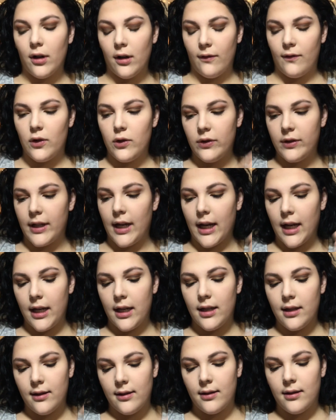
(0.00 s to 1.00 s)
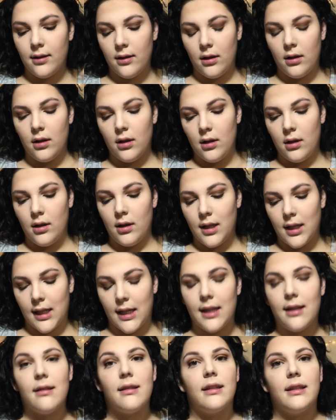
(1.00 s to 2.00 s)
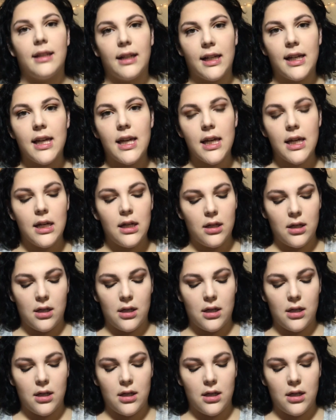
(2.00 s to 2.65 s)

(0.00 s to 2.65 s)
a few seconds. It gets sticky.